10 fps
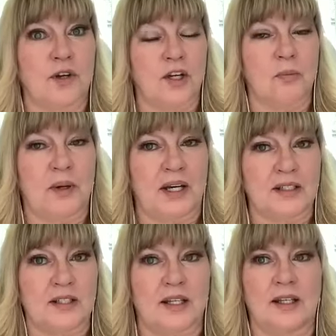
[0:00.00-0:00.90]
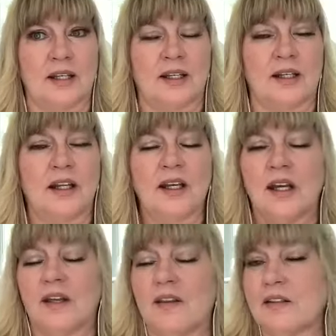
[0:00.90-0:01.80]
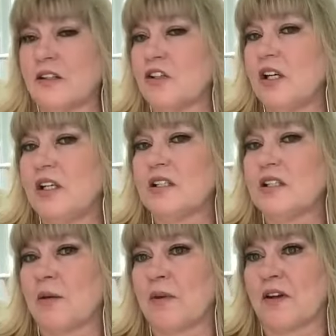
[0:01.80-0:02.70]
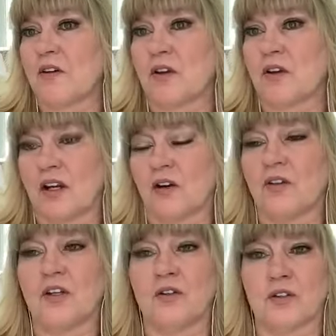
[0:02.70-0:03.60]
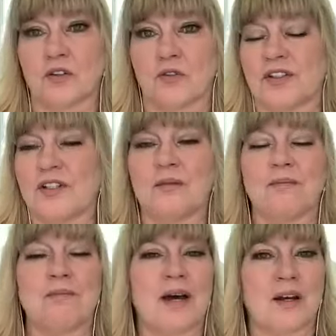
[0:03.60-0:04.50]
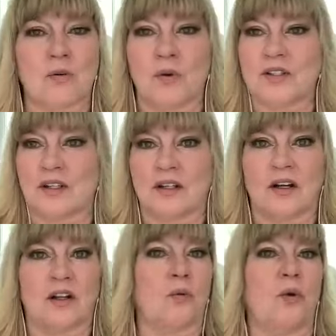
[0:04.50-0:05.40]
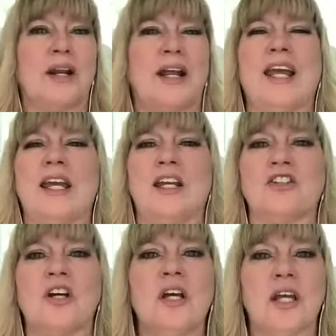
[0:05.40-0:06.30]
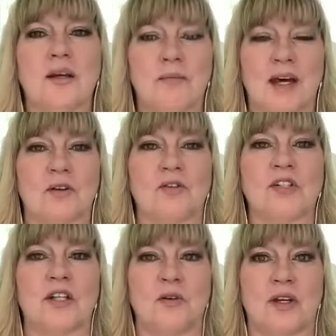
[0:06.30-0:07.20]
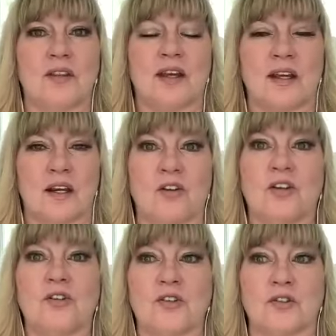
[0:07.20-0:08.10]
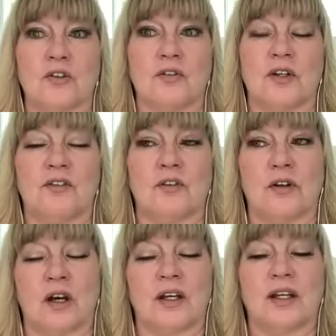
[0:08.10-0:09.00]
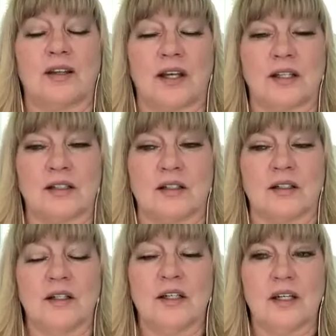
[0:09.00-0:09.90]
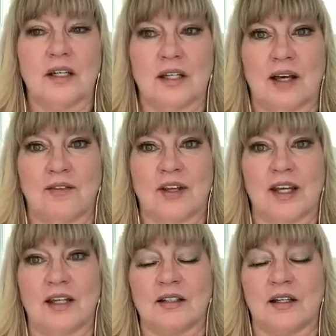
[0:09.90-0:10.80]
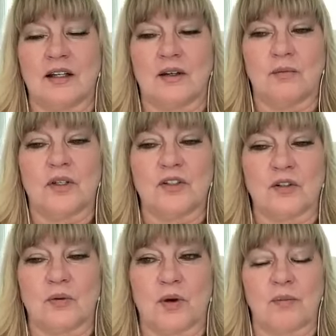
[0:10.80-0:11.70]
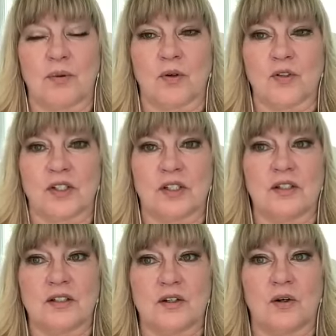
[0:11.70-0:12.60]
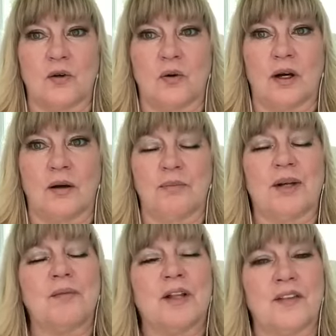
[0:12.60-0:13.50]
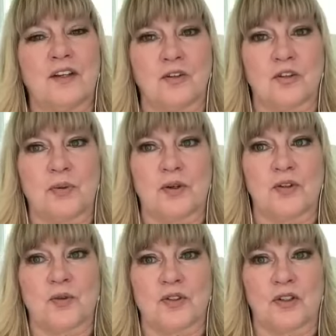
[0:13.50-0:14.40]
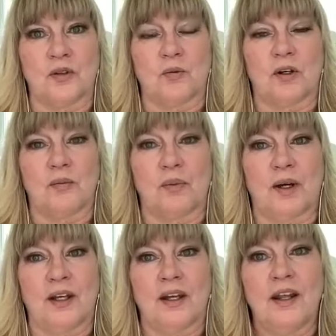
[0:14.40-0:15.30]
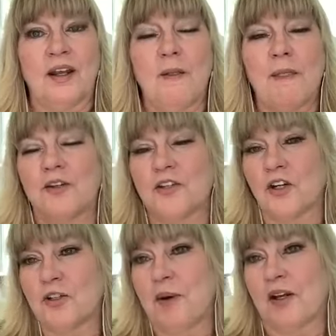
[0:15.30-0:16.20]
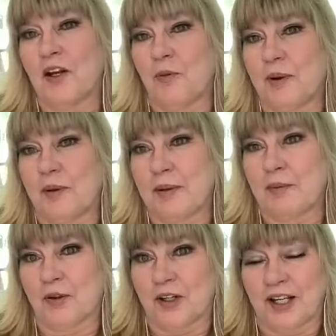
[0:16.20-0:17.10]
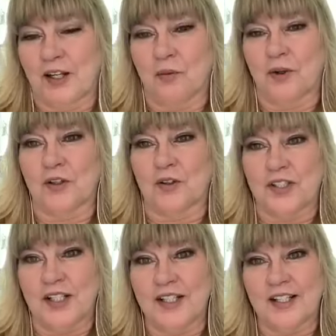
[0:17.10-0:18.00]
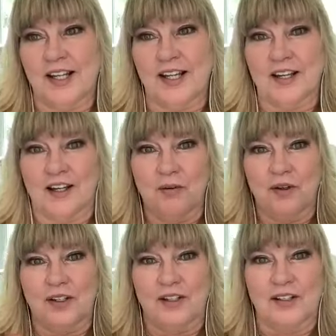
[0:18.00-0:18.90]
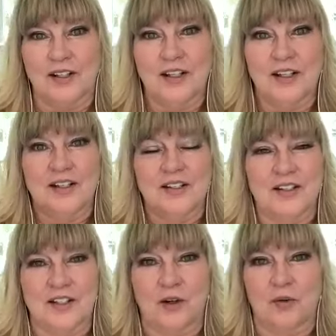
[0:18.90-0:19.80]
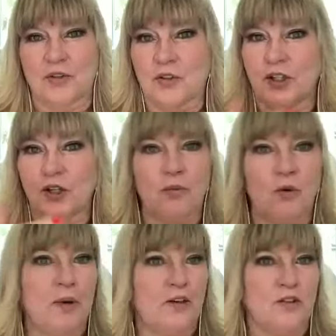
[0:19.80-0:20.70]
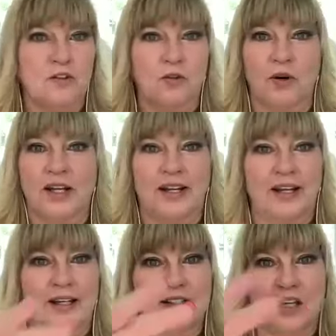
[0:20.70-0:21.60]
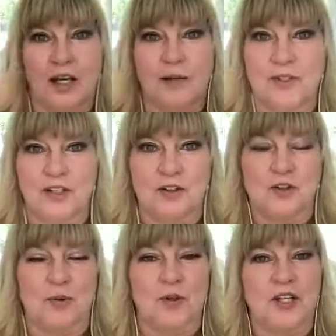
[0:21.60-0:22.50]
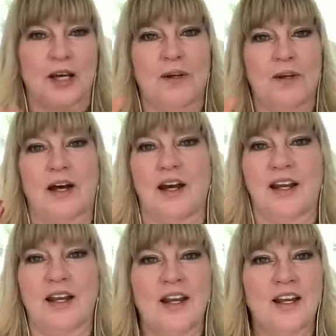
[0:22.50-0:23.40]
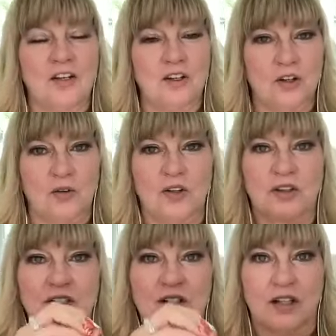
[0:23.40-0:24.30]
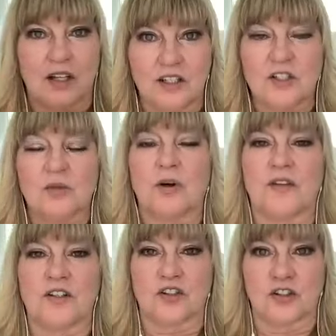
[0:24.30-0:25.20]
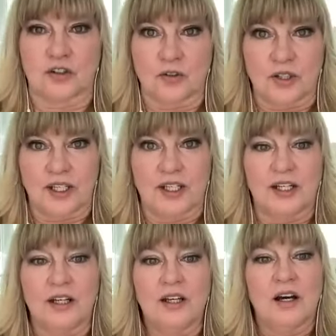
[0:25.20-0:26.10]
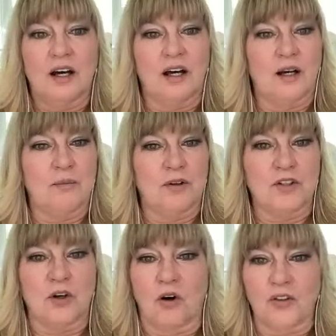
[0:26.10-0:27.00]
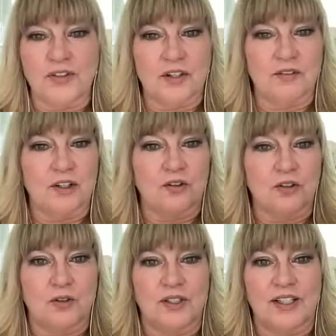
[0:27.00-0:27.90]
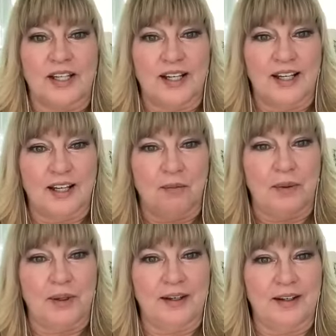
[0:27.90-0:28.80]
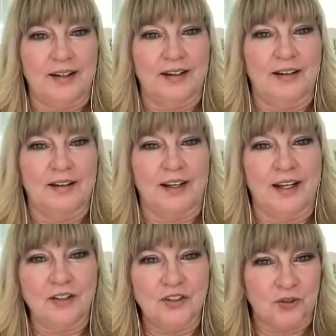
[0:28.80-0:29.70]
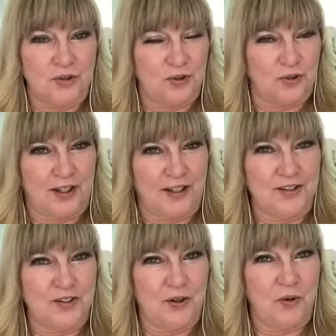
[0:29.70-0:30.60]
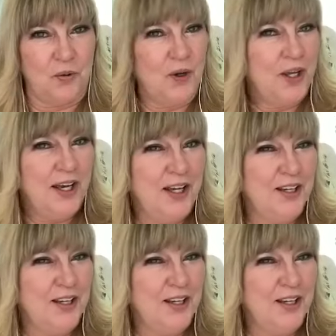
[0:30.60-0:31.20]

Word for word: I go back to that again. And that's such a key statement there the care that you deserve. It doesn't matter what skin color, what age, it matters that you get that care you deserve. And if you're not getting that, to navigate um, to the right person. So, uh, but I'm glad that your experience was a good one. But you talked about helping people today and what you're seeing today. I kind of wanted to you know certainly hear more about your story at mm-hmm. any time to intersperse that but i know that this led you on this journey um, to all the stuff that you're doing today and being a cancer doula so mm-hmm.